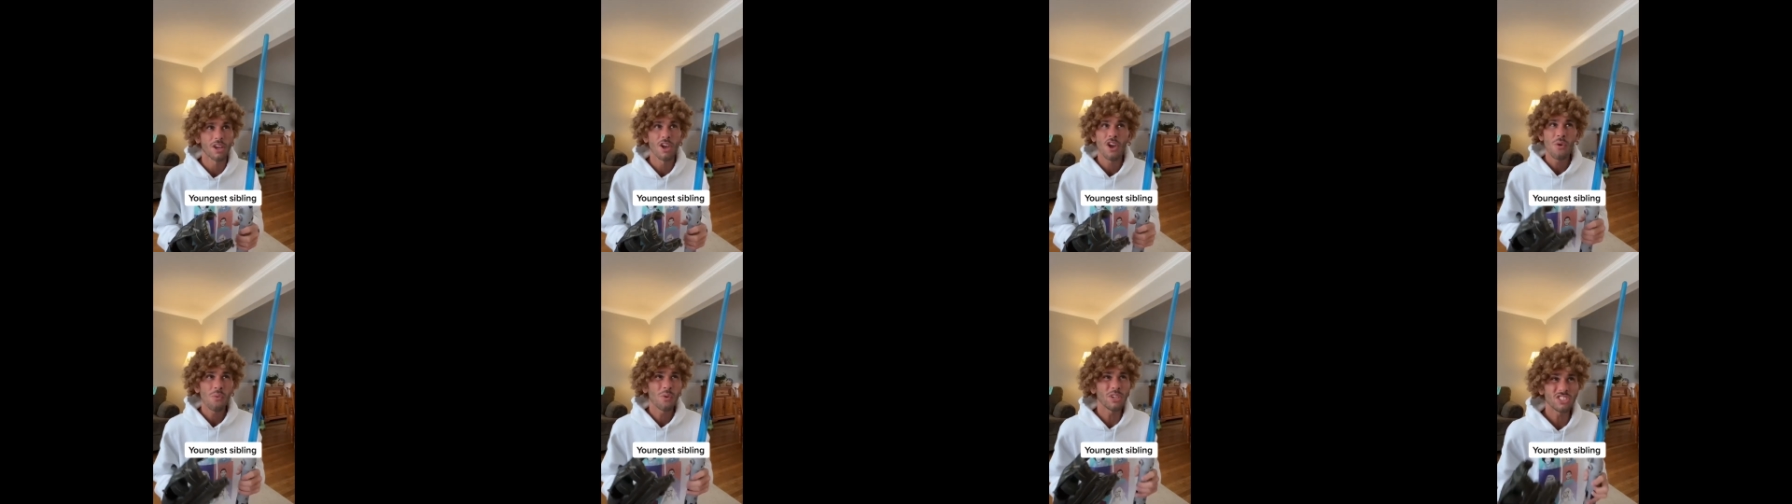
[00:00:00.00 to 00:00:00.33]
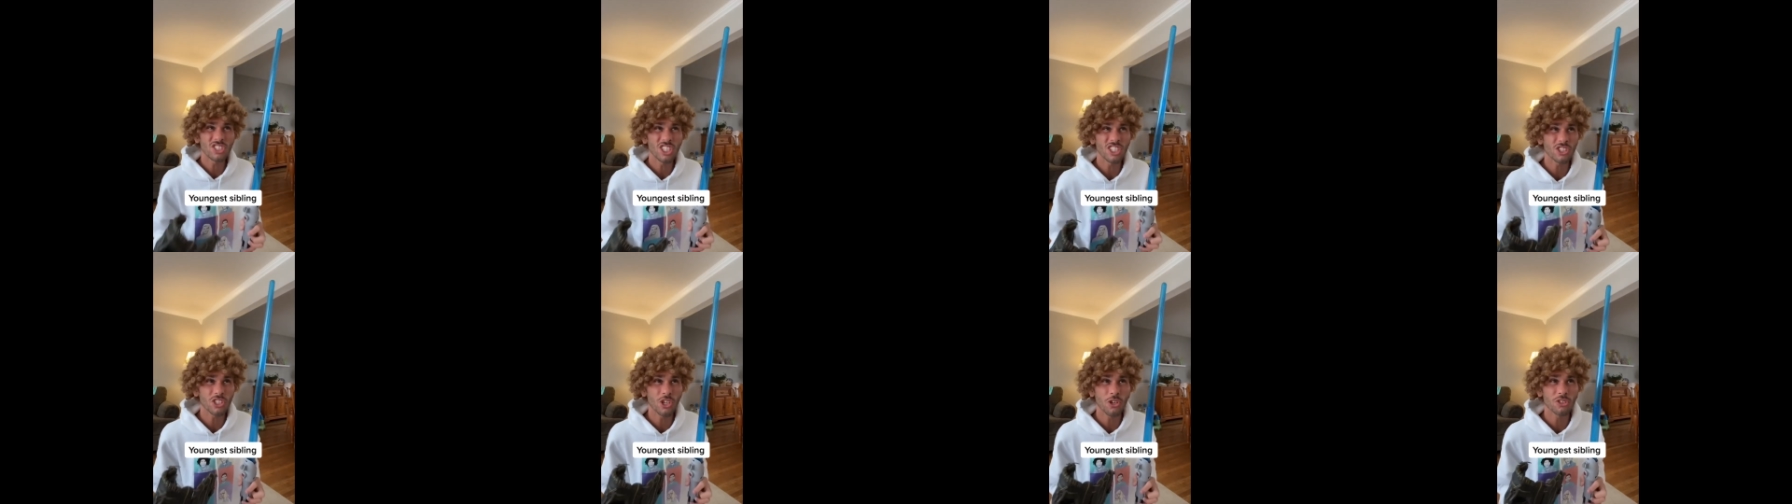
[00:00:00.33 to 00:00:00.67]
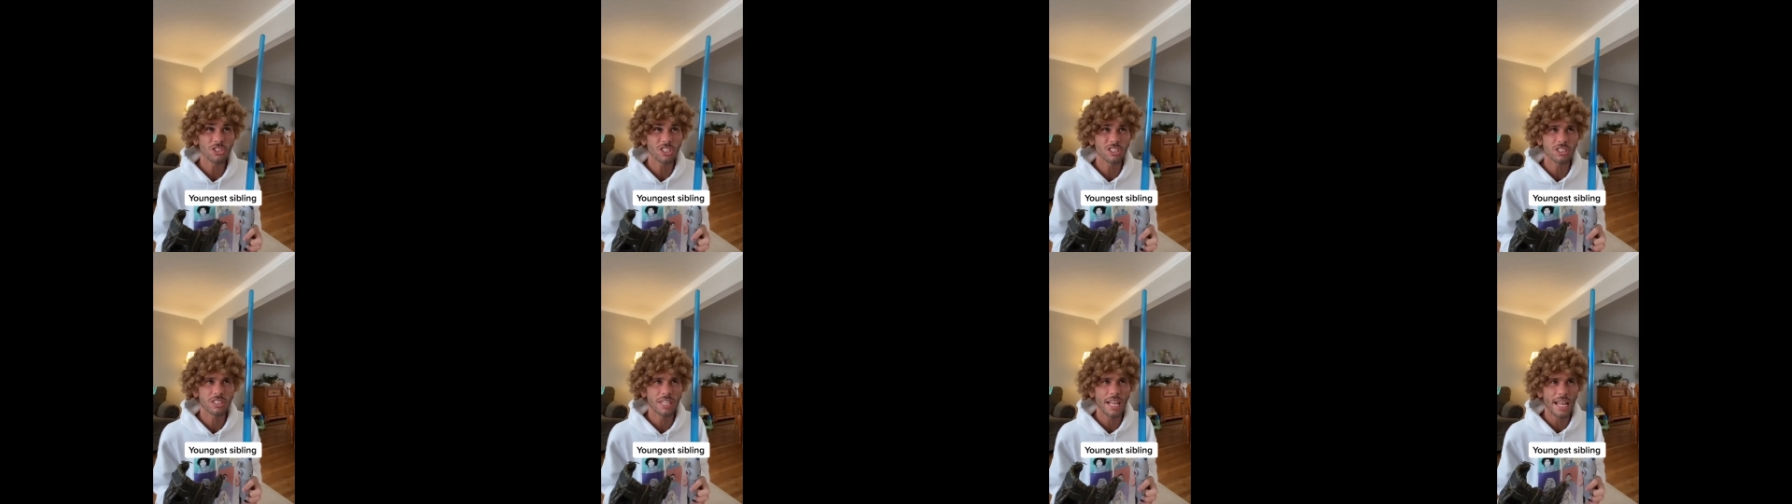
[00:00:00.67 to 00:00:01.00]
When she throws
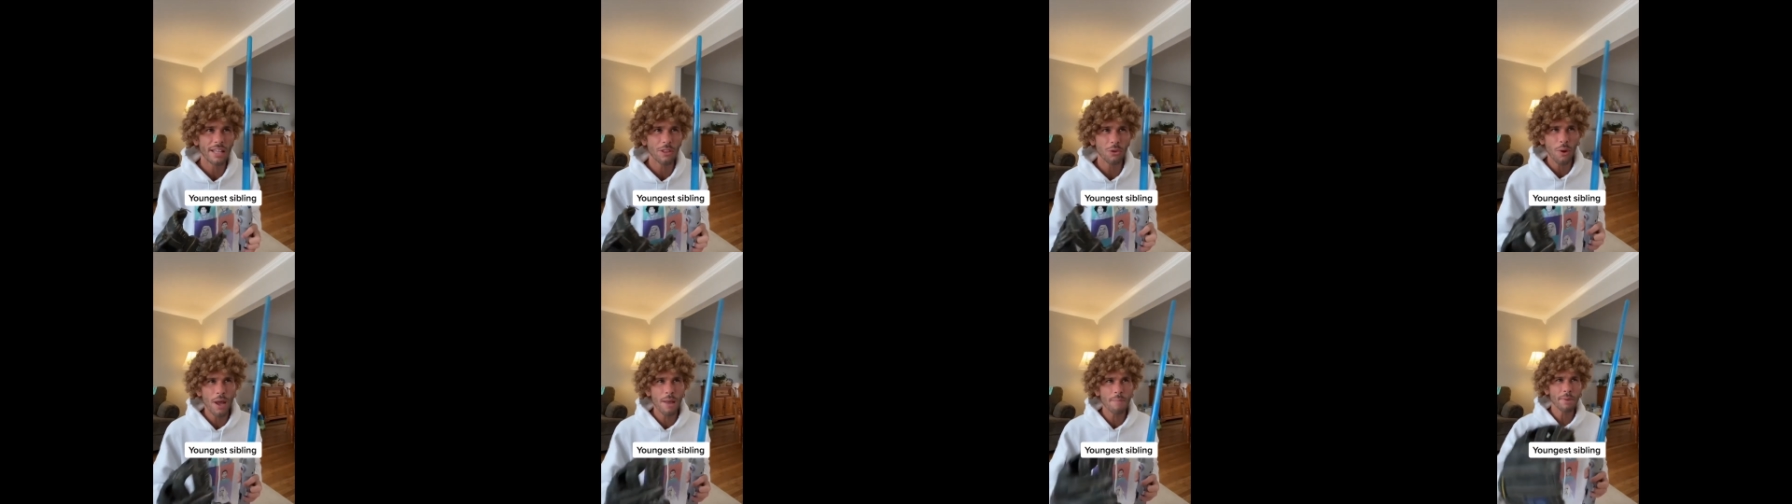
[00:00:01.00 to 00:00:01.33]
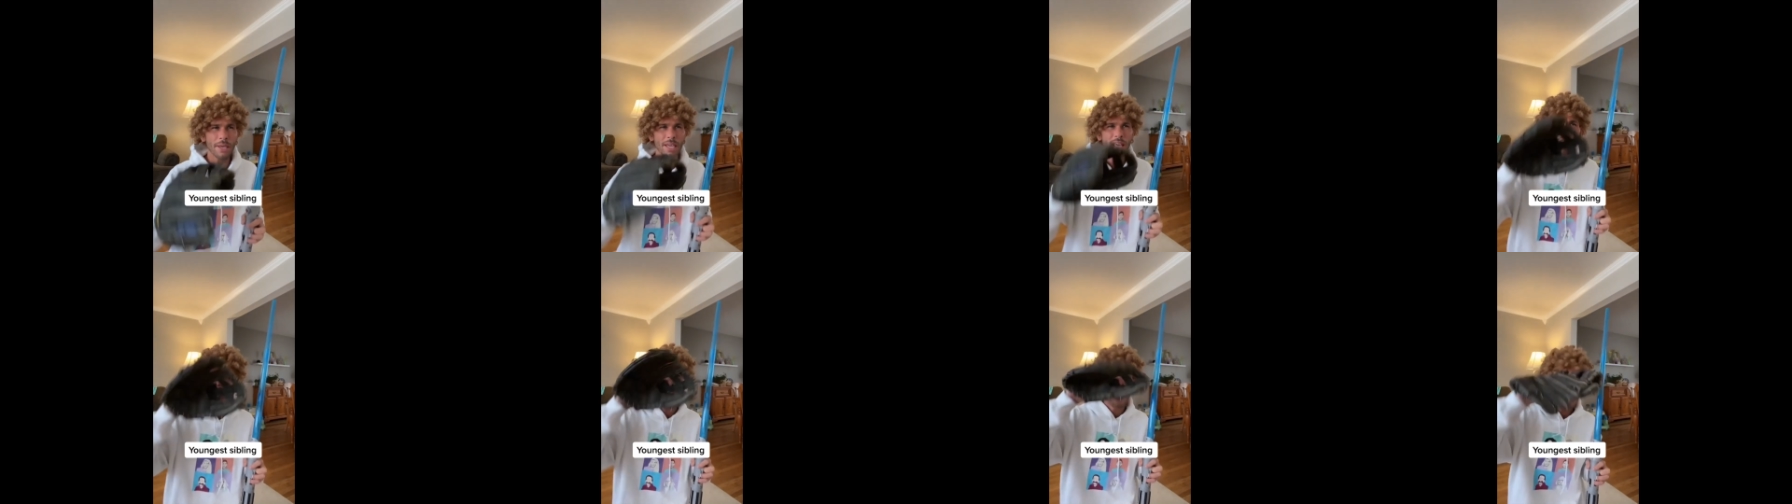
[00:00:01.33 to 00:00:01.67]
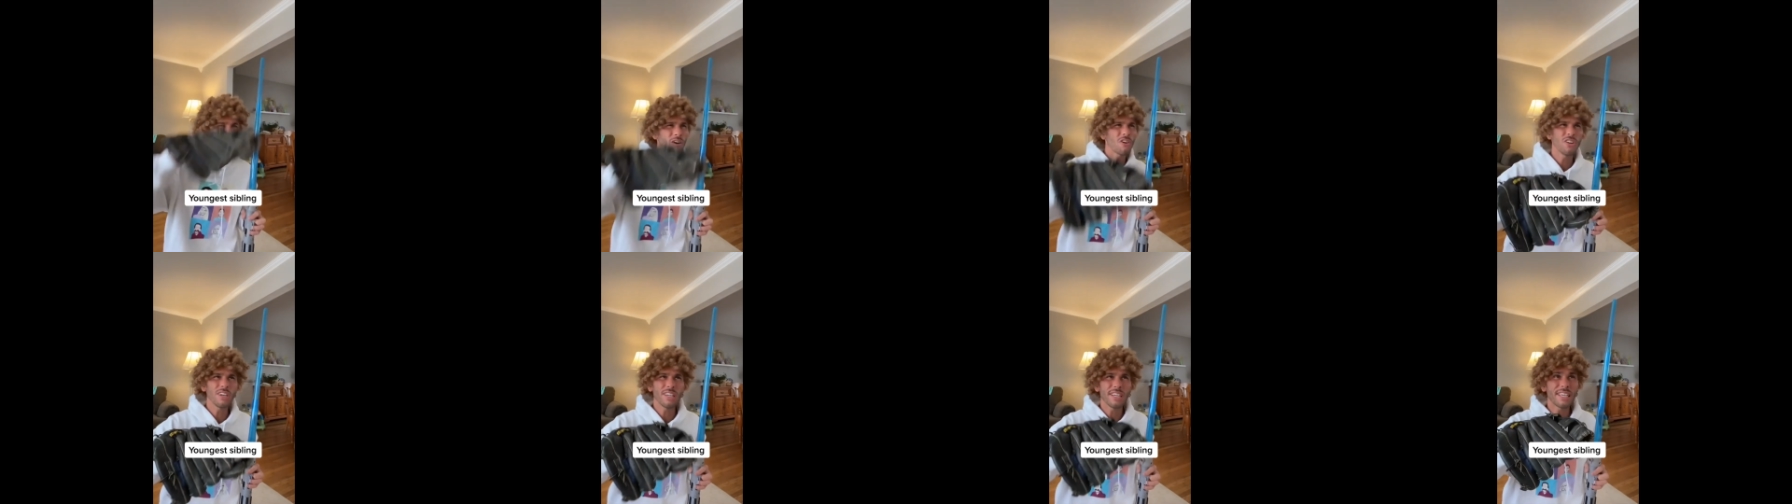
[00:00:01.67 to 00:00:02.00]
her sandal at me, I'm
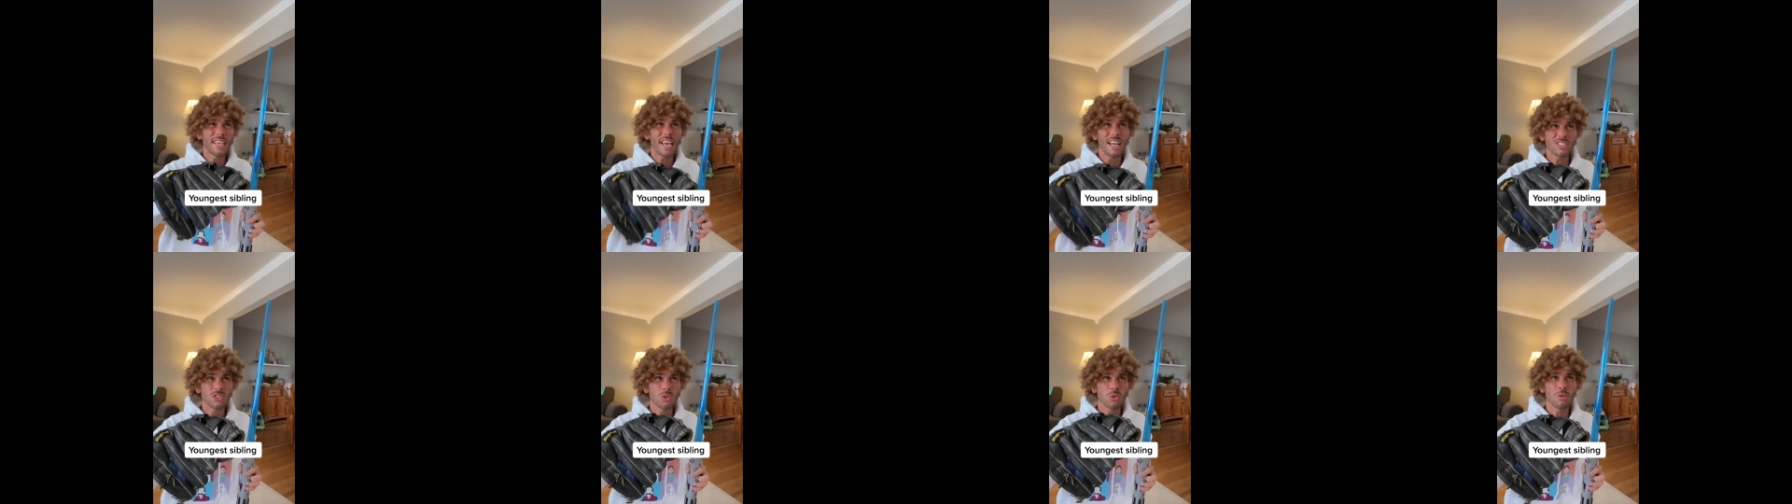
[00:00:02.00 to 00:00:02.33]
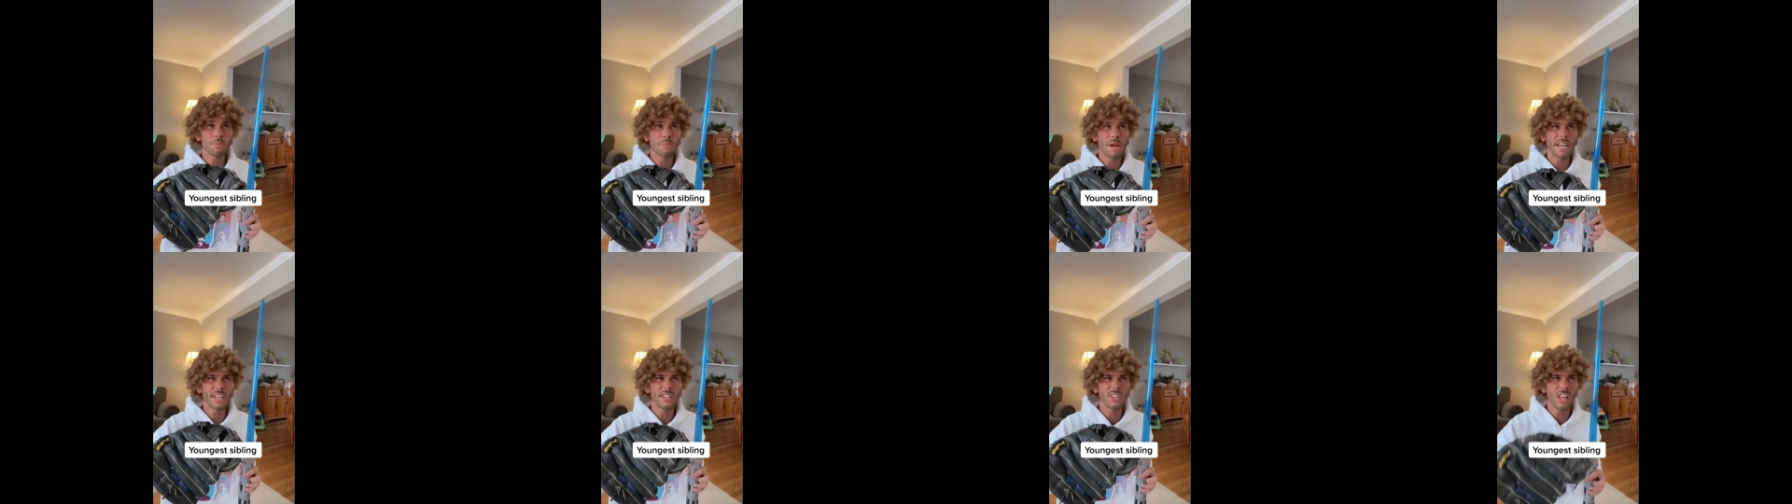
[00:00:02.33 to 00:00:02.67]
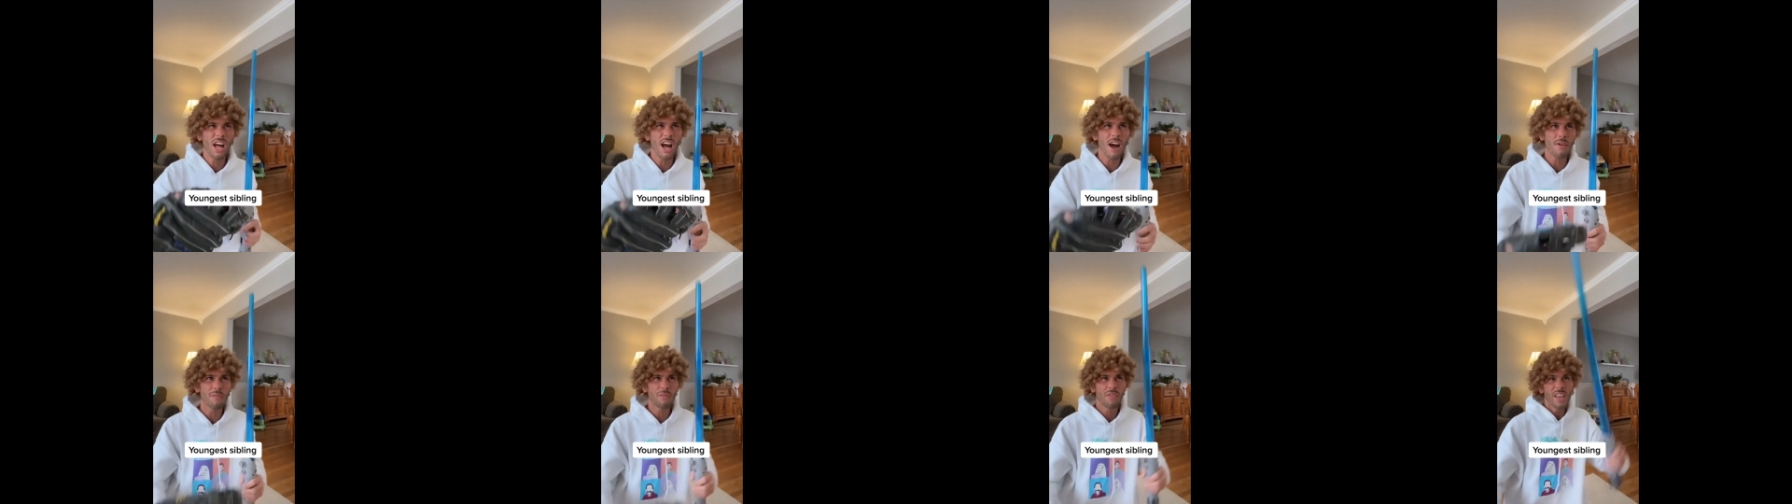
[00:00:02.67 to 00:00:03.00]
going to catch it with my
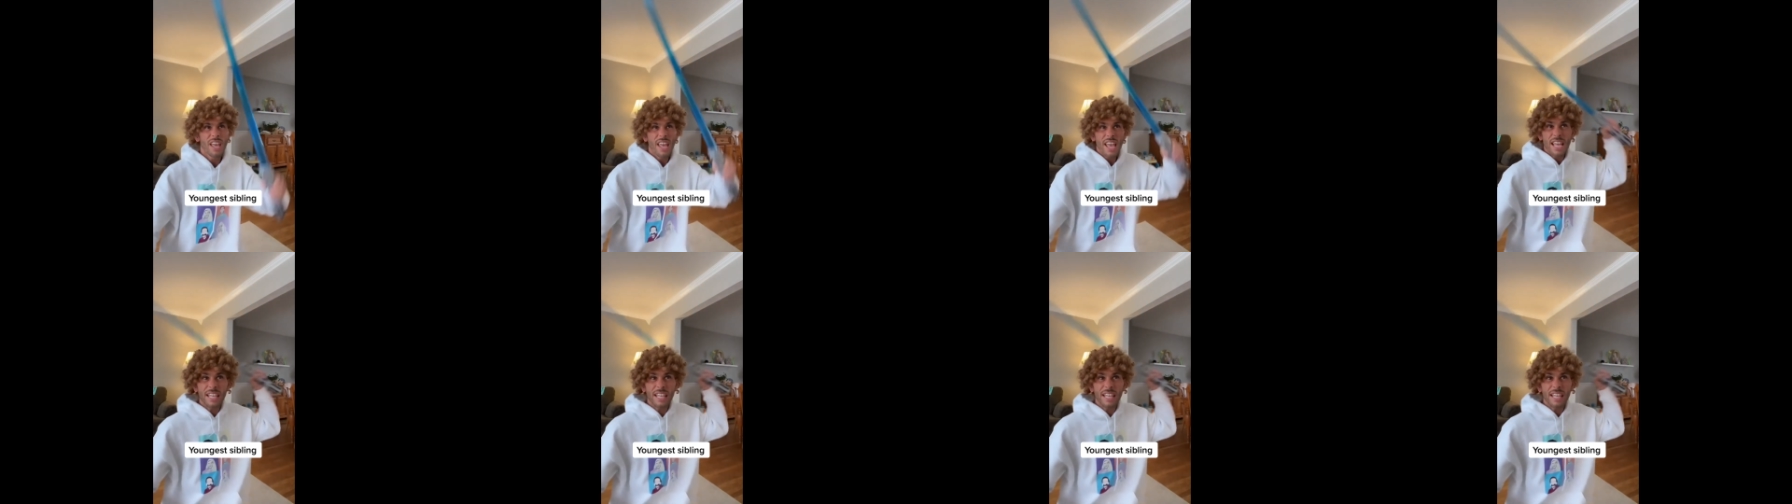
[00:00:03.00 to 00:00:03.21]
glove,